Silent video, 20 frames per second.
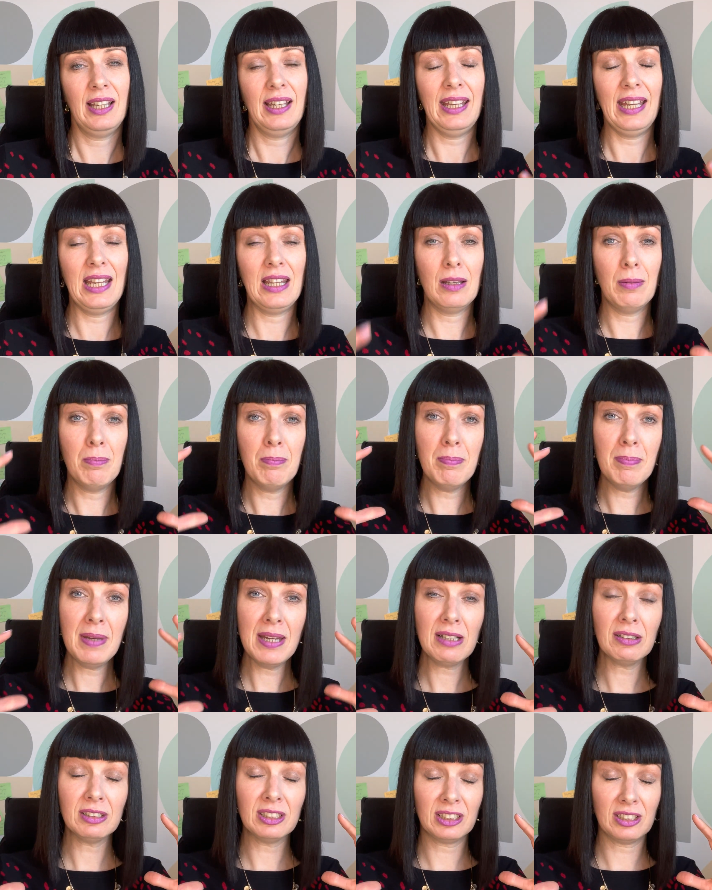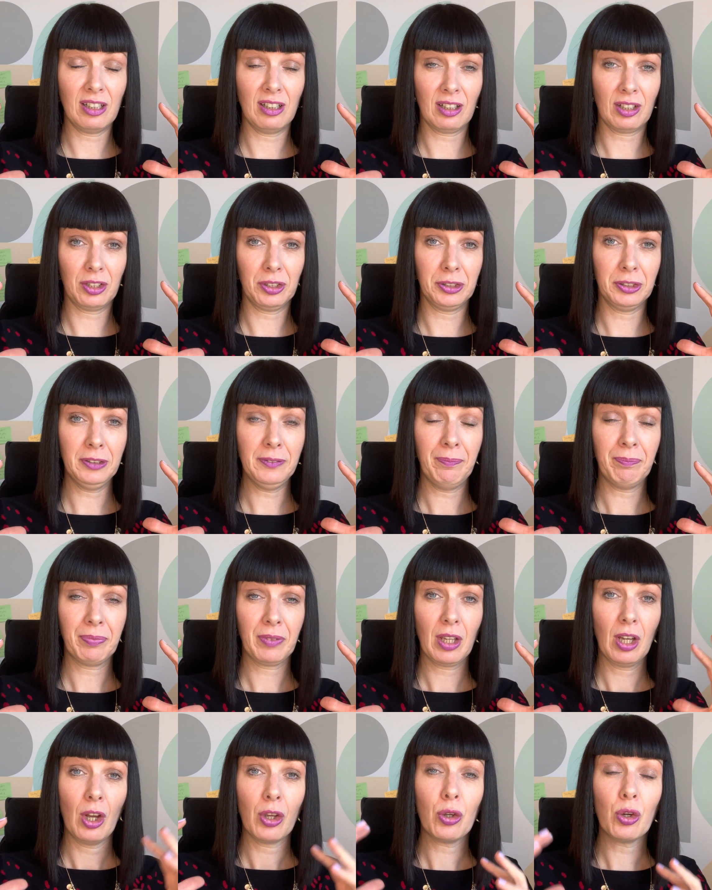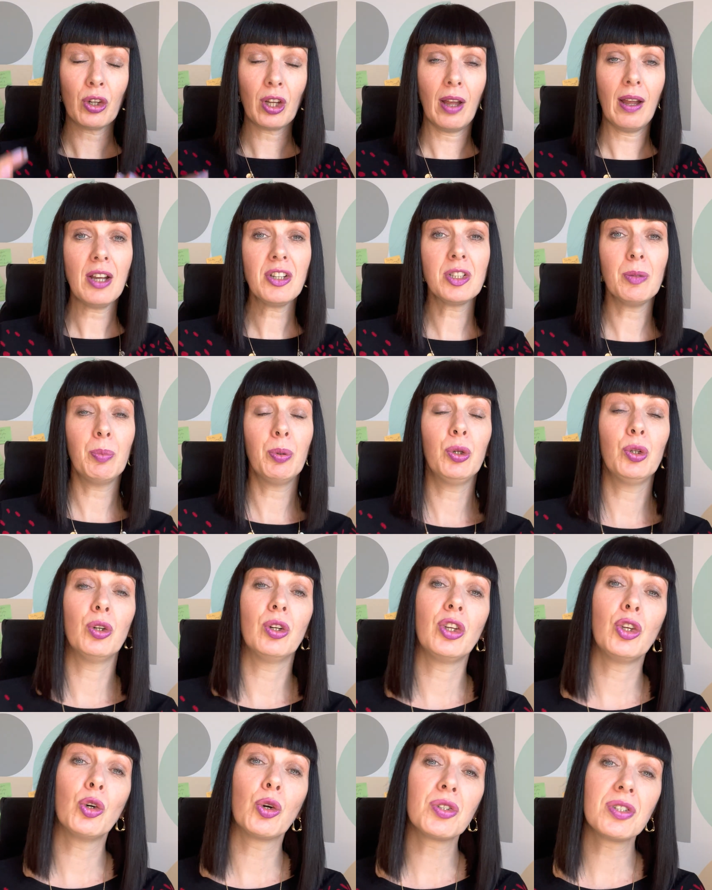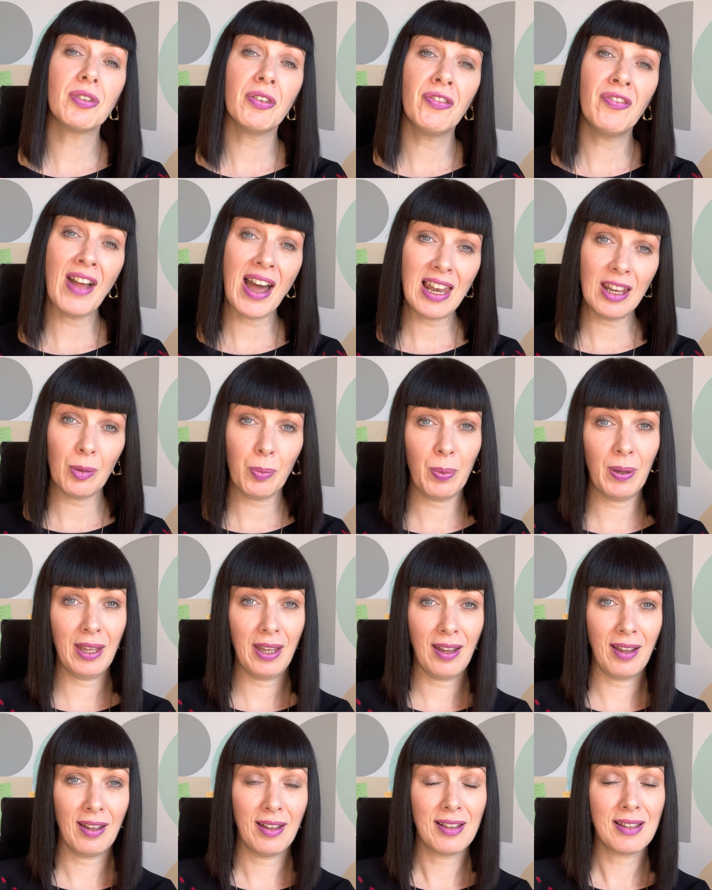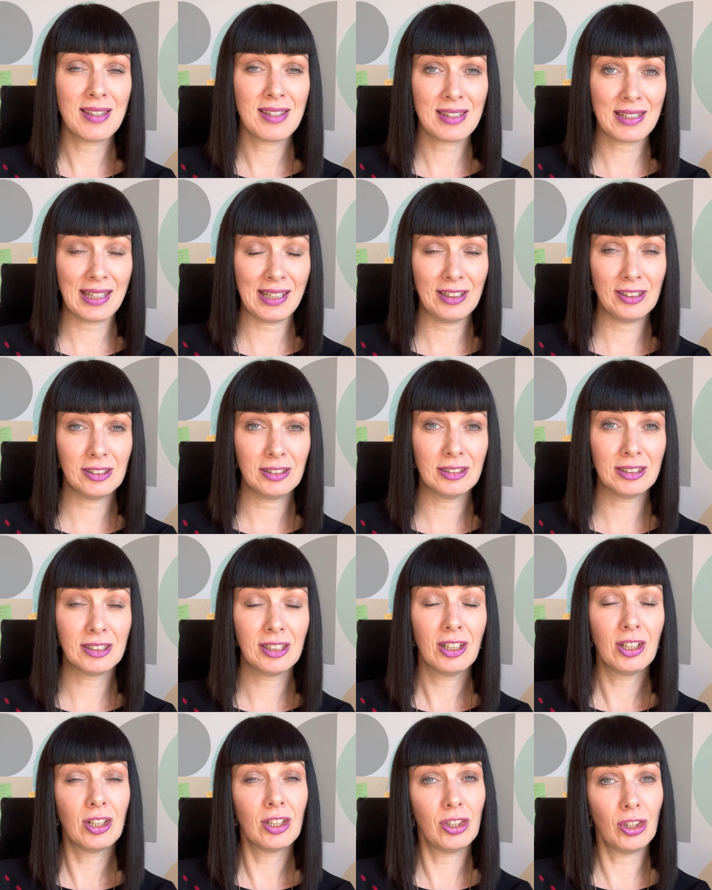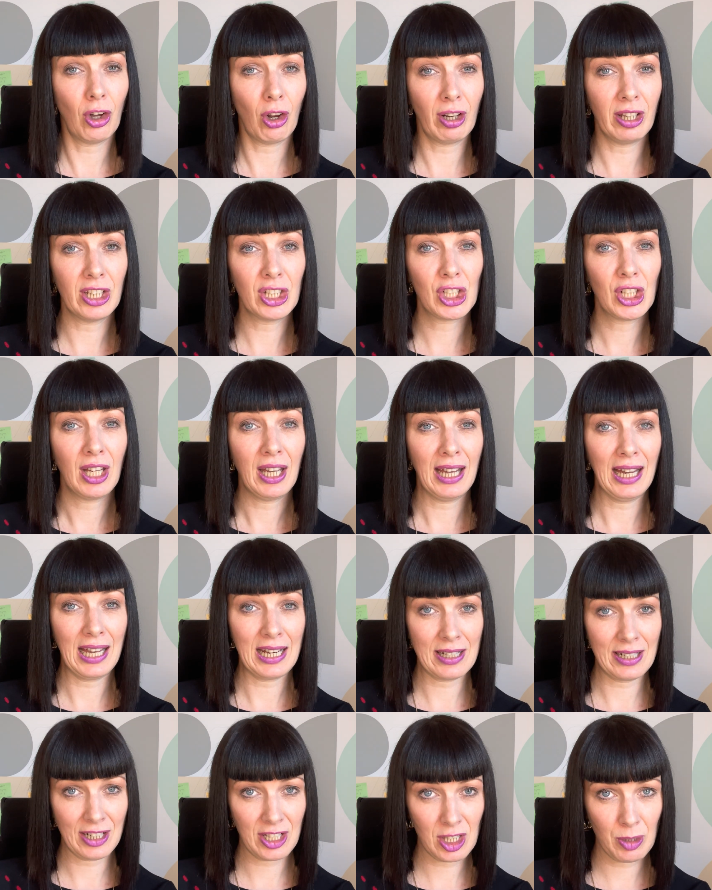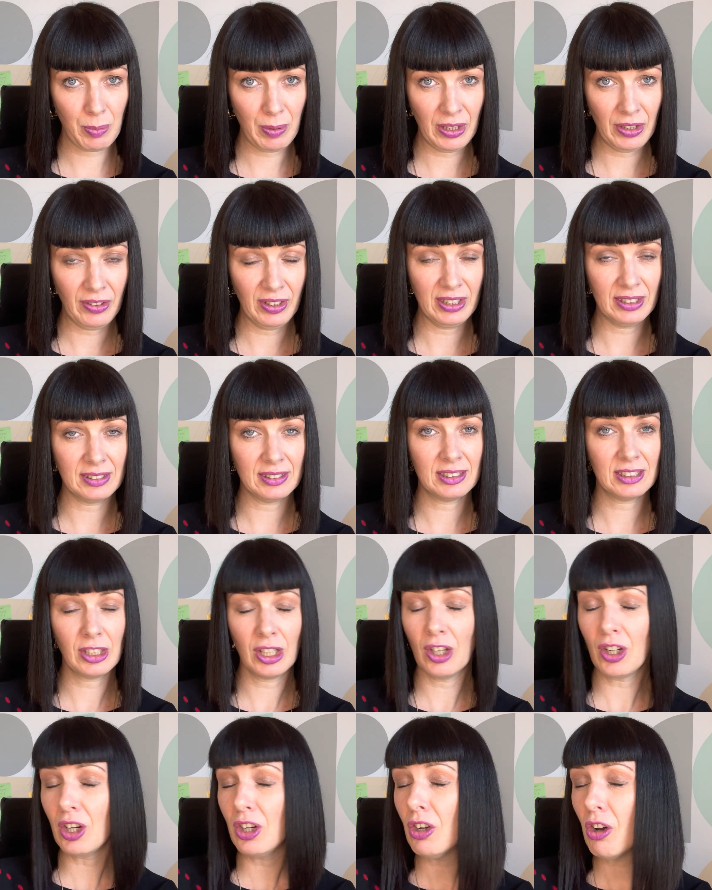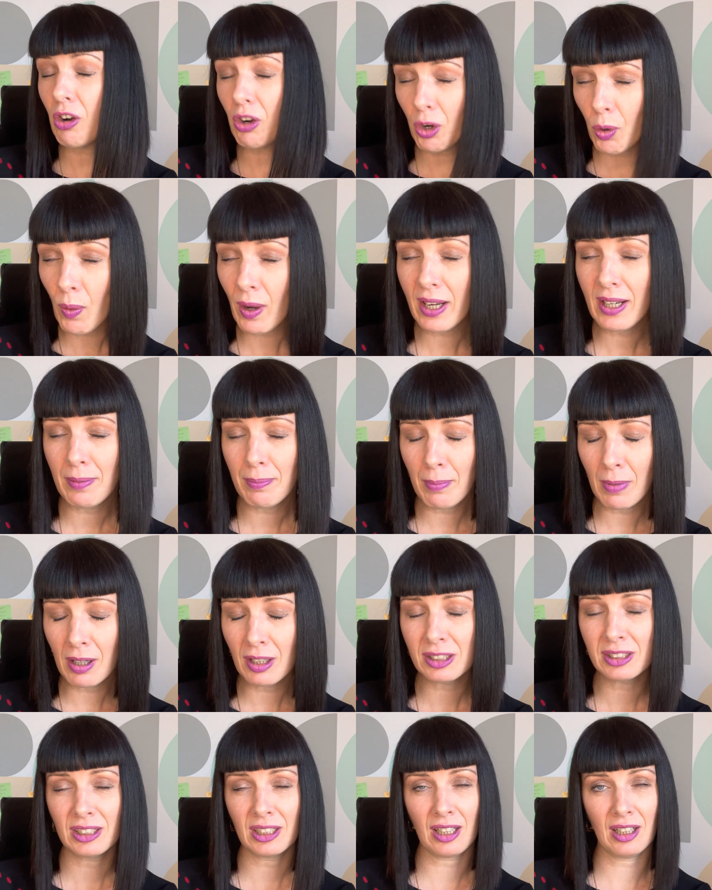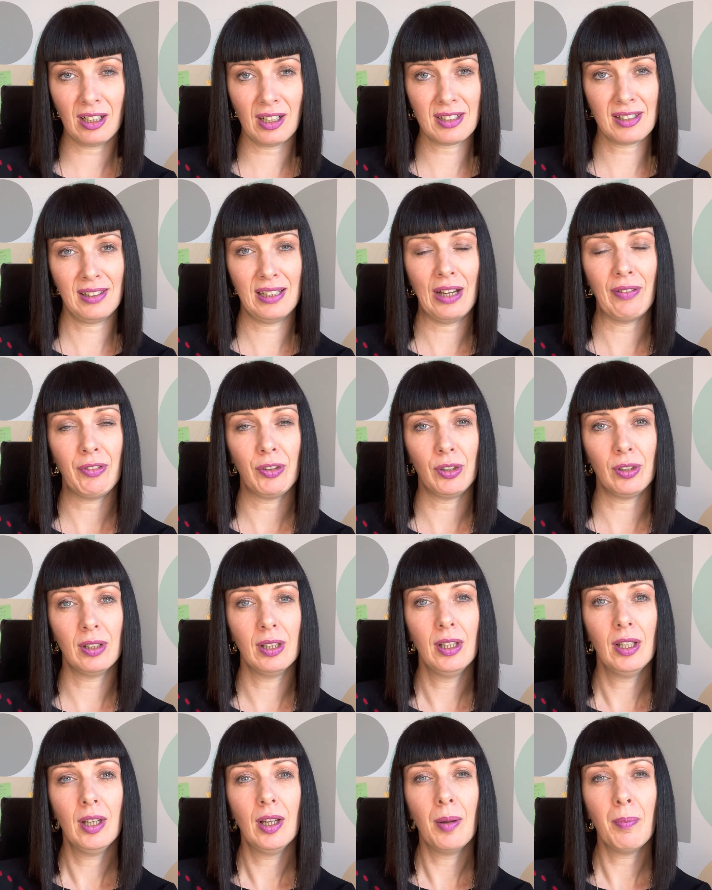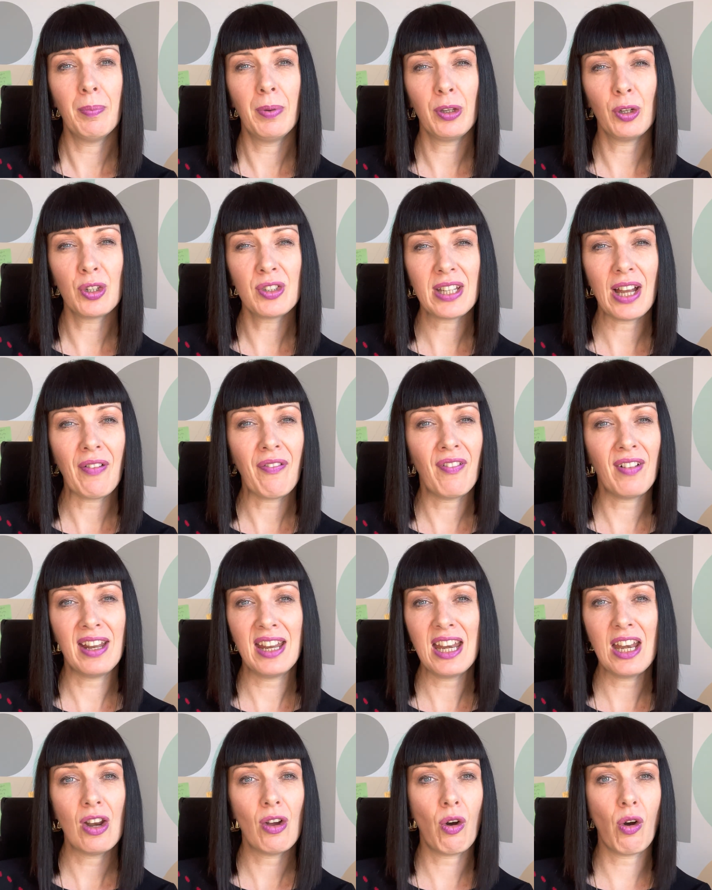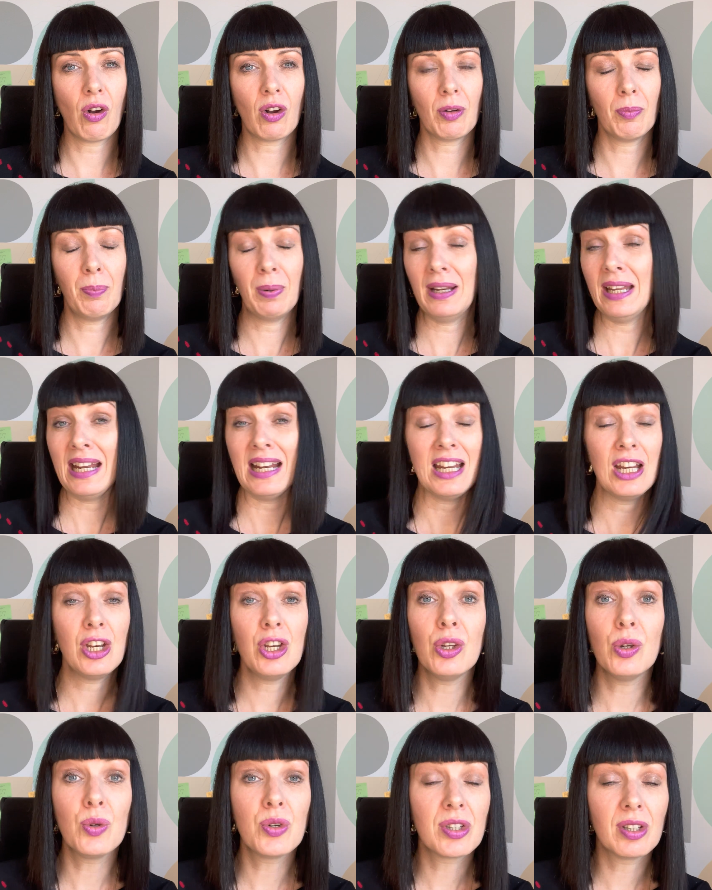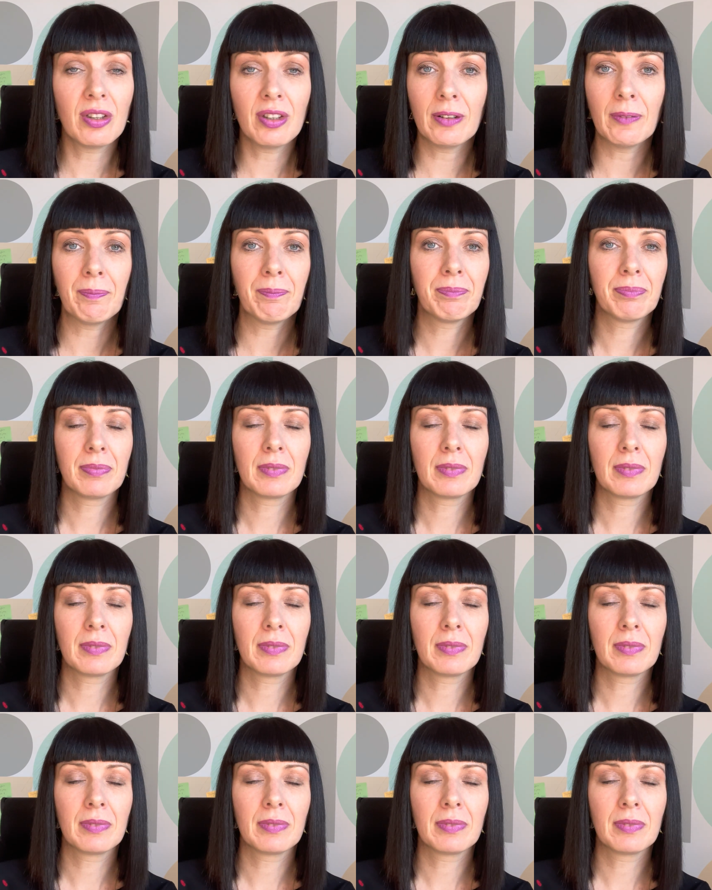In the middle circle, you're going to put your developing skills, knowledge and experience. So you're not quite masterclass level, but you're definitely not completely new to them.